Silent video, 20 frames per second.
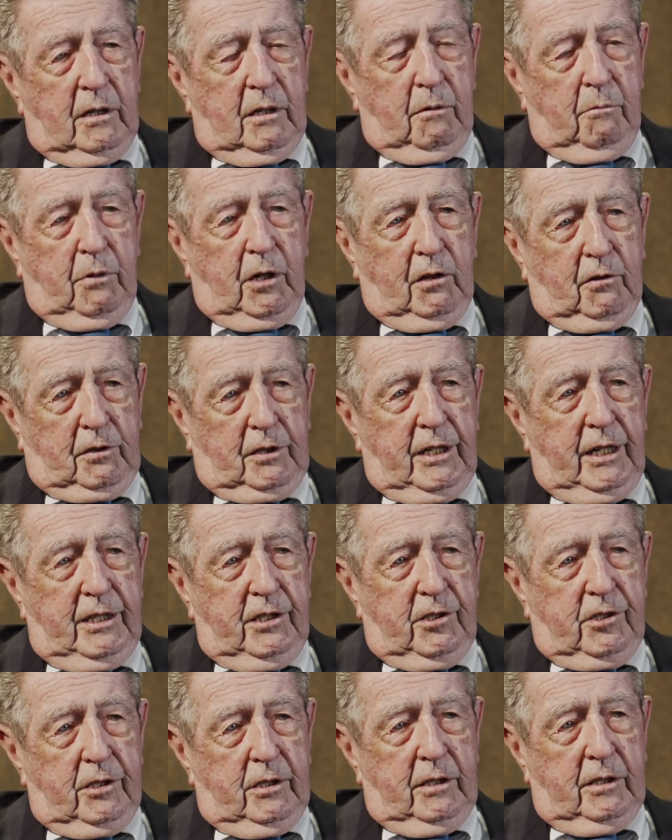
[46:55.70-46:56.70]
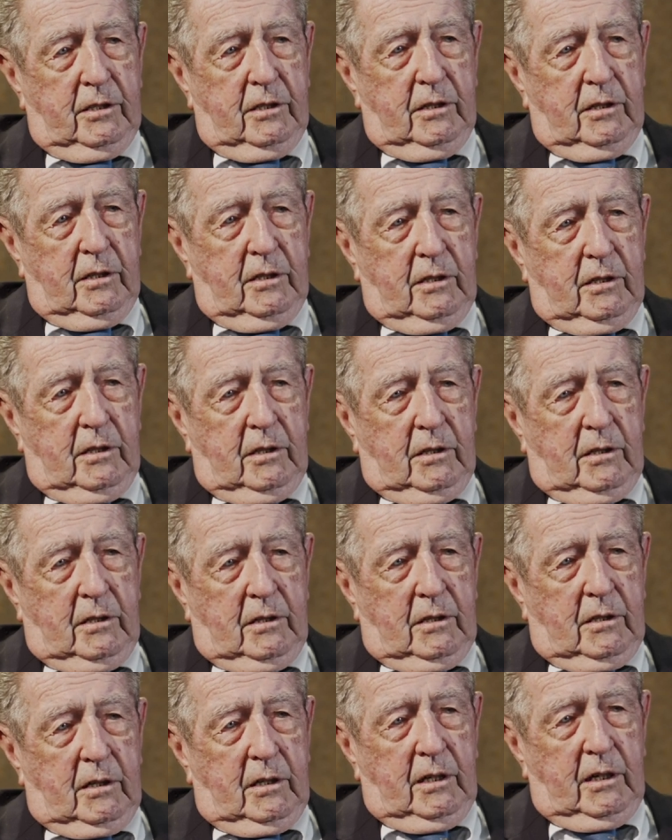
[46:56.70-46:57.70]
about Khe Sanh.
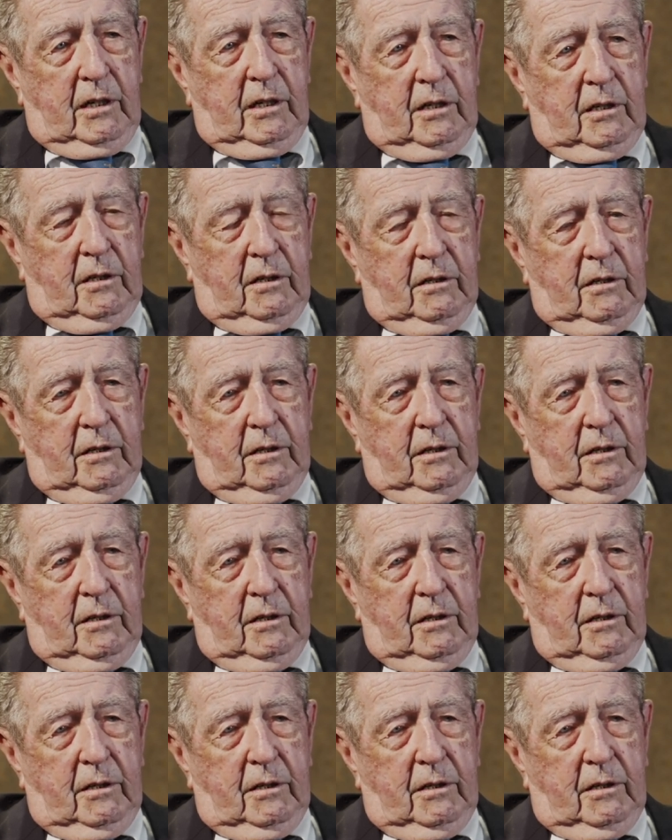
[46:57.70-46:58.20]
And,